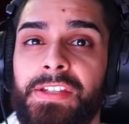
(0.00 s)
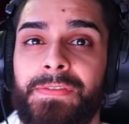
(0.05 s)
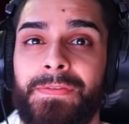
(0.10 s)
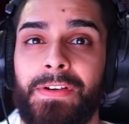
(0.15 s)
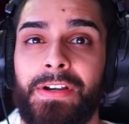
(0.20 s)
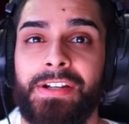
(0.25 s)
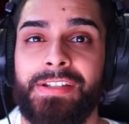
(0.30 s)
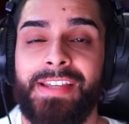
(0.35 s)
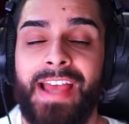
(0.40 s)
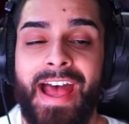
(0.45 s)

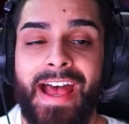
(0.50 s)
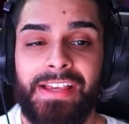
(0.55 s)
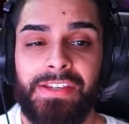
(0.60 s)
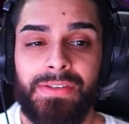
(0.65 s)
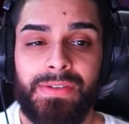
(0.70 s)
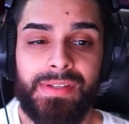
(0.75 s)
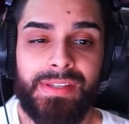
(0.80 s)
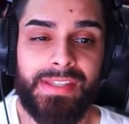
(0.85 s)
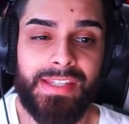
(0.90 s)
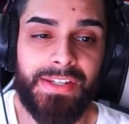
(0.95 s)
first, as
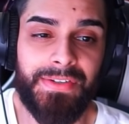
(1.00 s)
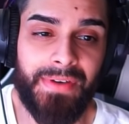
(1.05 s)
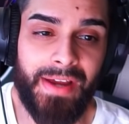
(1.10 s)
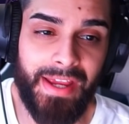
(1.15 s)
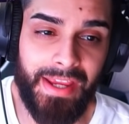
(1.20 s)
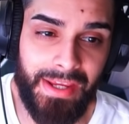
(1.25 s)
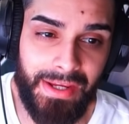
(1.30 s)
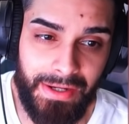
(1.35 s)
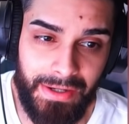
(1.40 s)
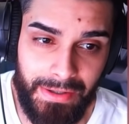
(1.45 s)
you can see
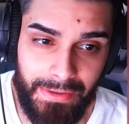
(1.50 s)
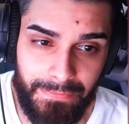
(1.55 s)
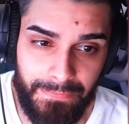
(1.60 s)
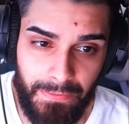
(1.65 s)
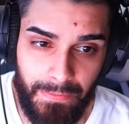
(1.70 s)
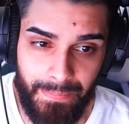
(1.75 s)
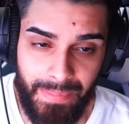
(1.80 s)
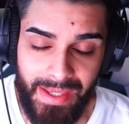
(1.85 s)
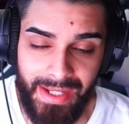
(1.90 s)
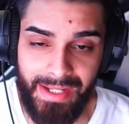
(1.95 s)
right here,
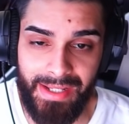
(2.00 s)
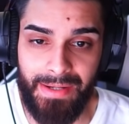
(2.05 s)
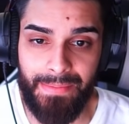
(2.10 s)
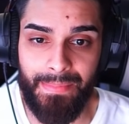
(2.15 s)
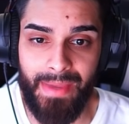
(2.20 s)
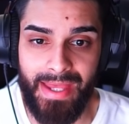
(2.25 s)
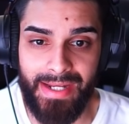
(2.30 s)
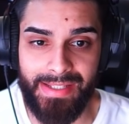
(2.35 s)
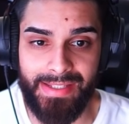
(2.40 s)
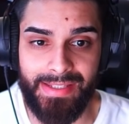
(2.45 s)
Forbidden
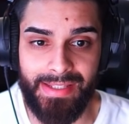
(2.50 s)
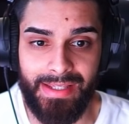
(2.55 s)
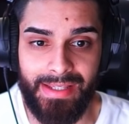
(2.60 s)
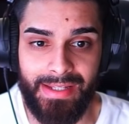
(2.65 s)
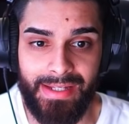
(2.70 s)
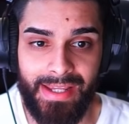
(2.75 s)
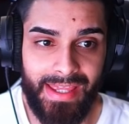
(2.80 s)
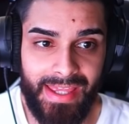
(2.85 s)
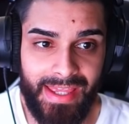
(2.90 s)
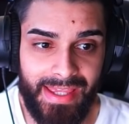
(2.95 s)

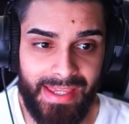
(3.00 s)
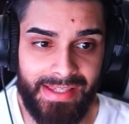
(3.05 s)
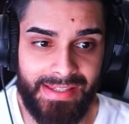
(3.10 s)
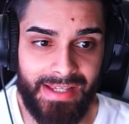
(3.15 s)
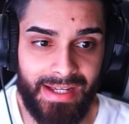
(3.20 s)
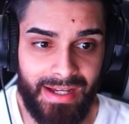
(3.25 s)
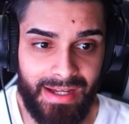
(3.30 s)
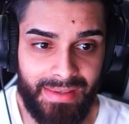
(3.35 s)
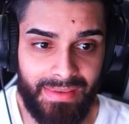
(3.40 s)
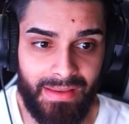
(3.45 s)
Medicine is
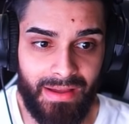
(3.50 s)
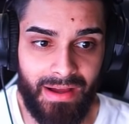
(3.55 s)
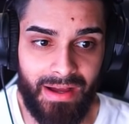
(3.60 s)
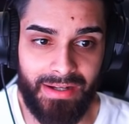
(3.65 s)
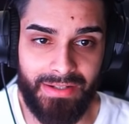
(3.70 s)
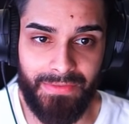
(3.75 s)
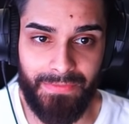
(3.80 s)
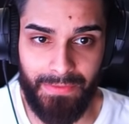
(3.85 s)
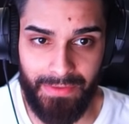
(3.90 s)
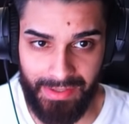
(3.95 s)

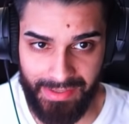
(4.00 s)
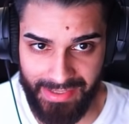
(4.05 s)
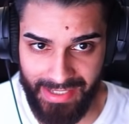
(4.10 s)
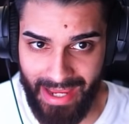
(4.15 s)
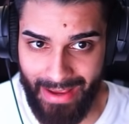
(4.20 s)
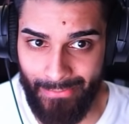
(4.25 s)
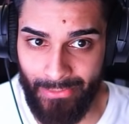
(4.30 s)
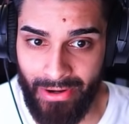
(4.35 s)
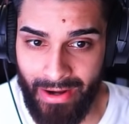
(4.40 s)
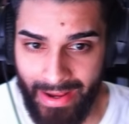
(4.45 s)
unlocked for the
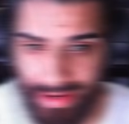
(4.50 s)
Samurai